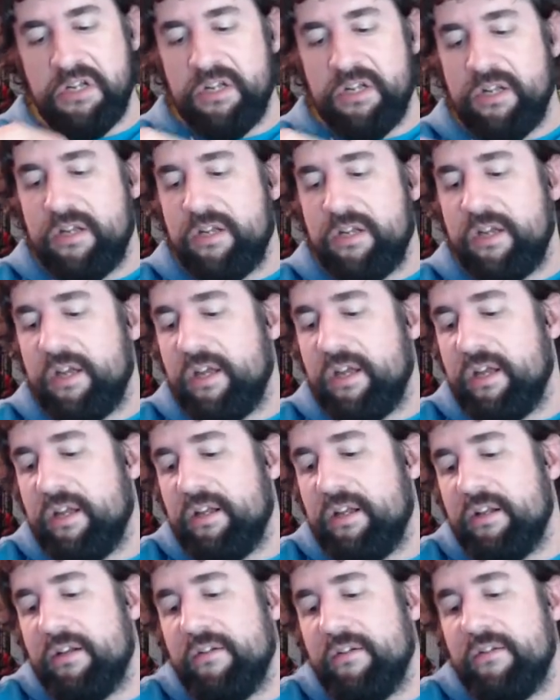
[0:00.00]
And
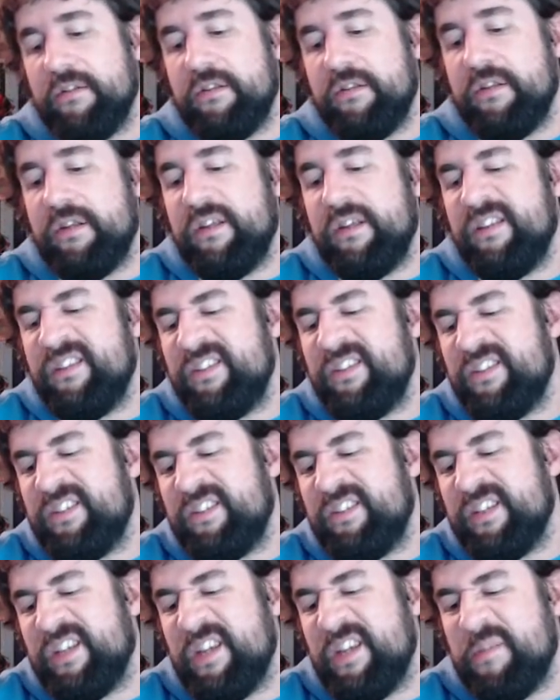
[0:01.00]
just to
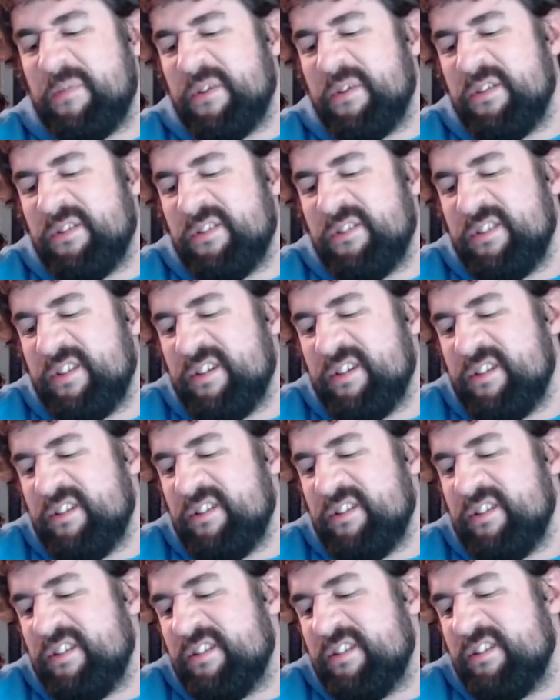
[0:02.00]
keep it on there
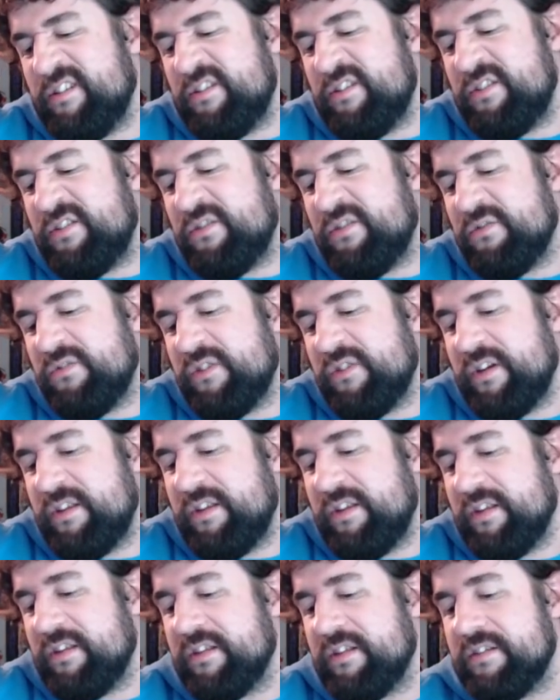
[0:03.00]
in the store, I
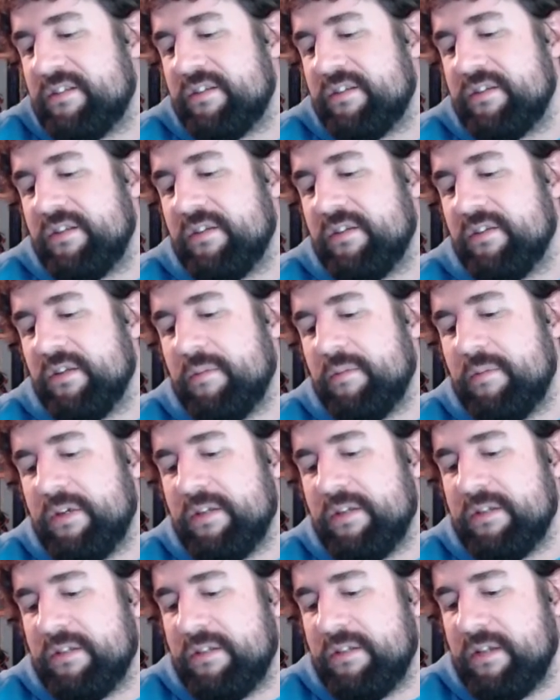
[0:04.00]
think this is the only piece
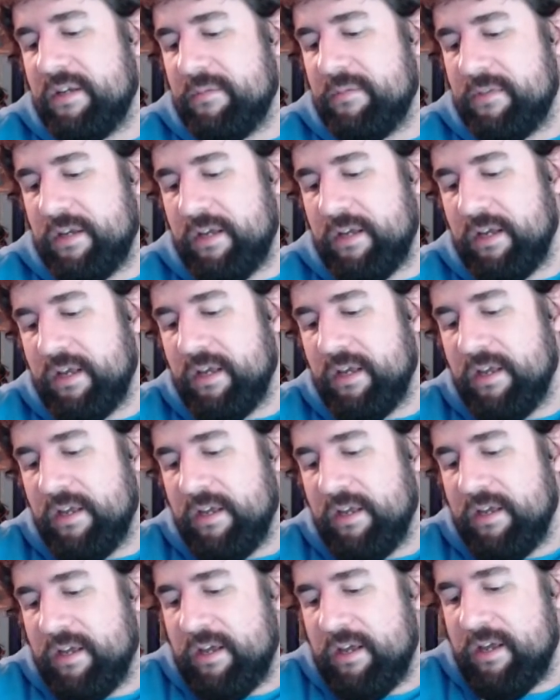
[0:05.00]
of tape they
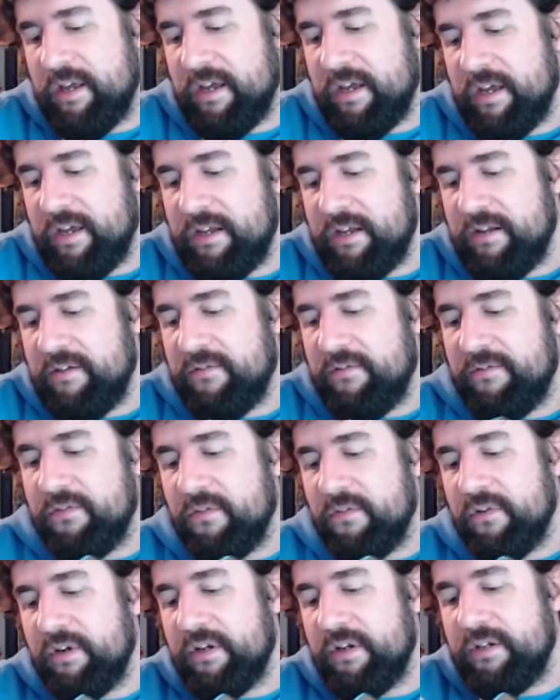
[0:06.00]
added for
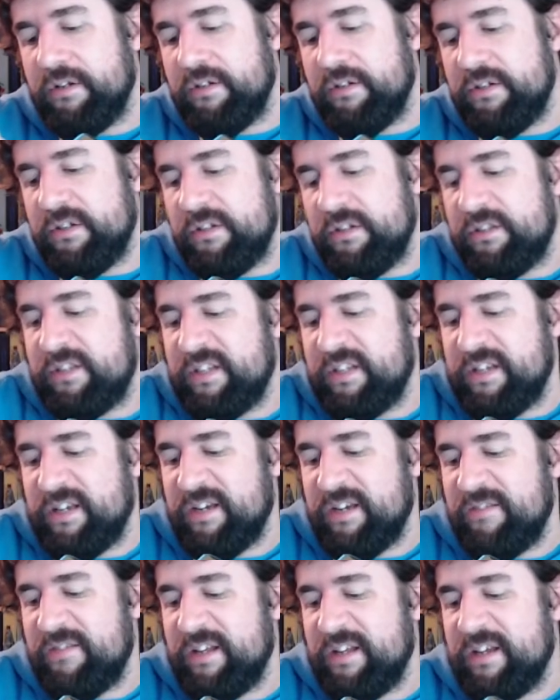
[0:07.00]
it, just to have
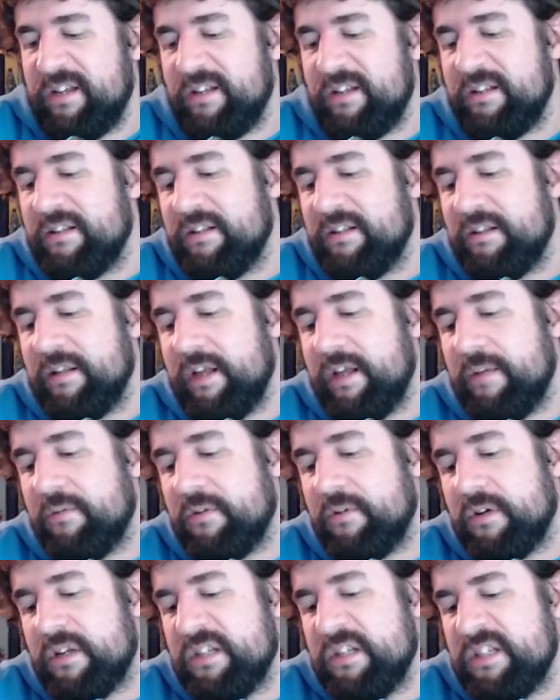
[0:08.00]
that label.
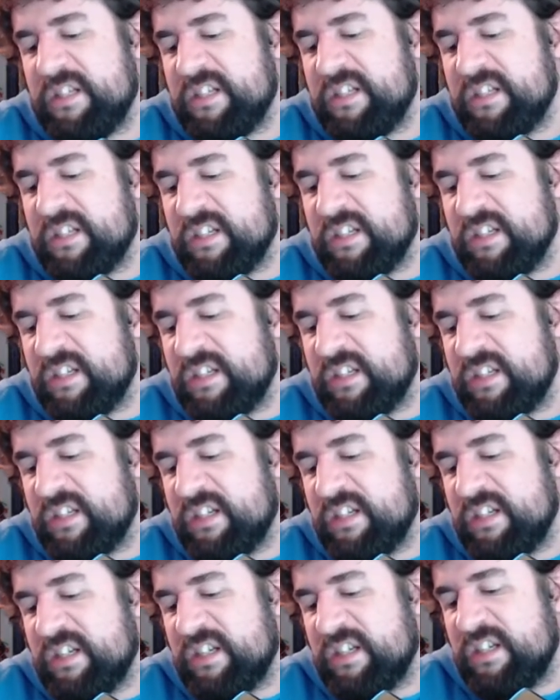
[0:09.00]
Oh,
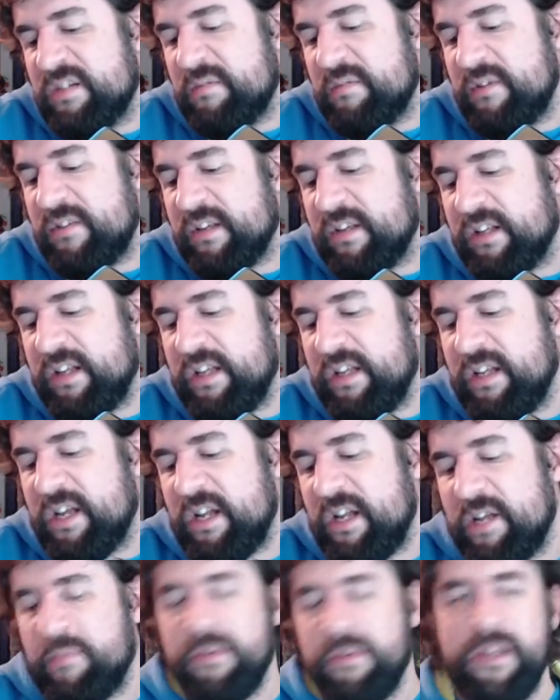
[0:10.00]
I'll have to clean that
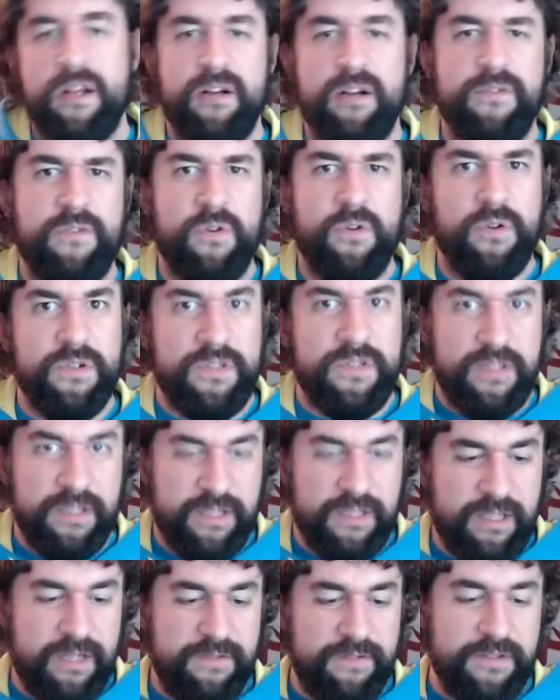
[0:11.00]
up later. Of course, it
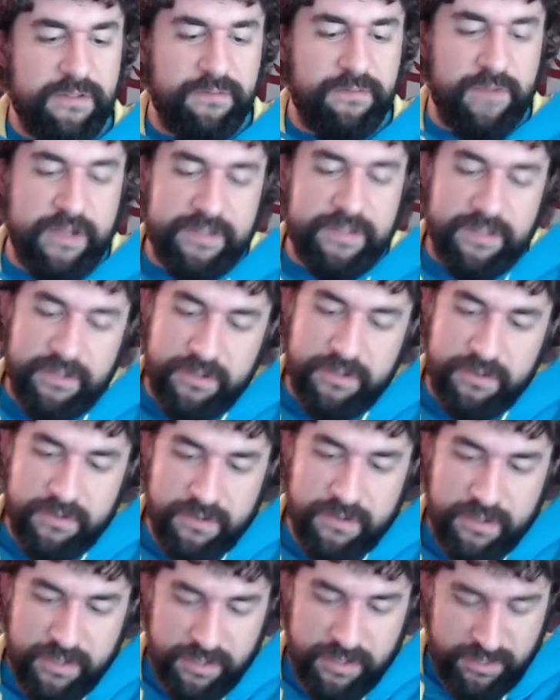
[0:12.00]
leaves a residue.
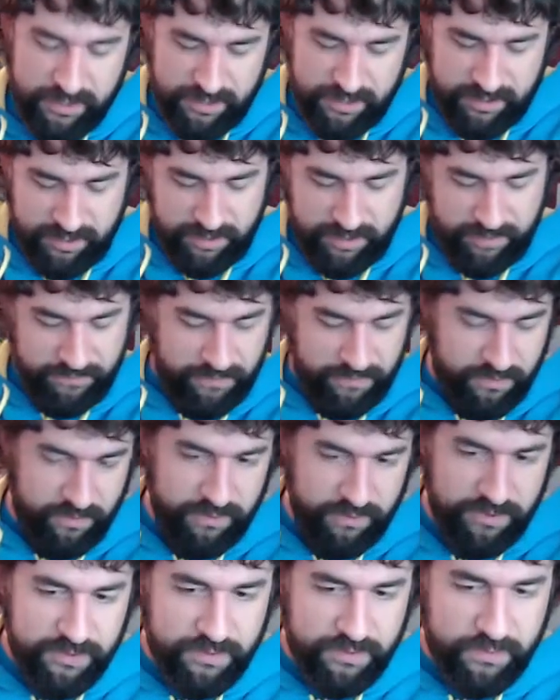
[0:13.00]
Of course,
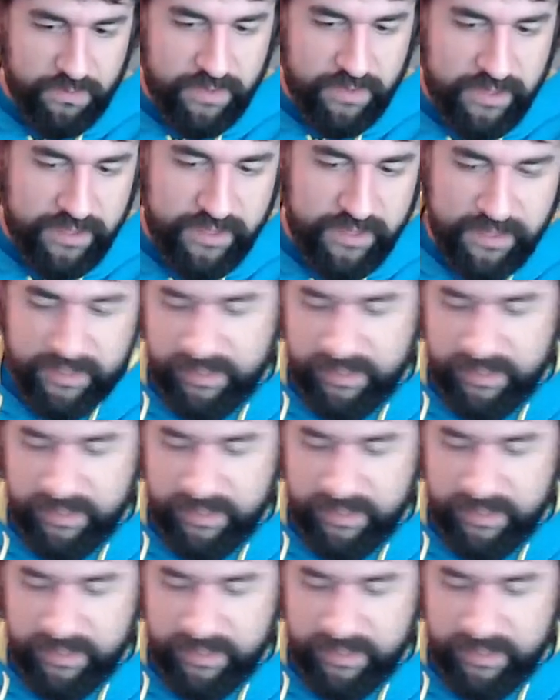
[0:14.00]
why not?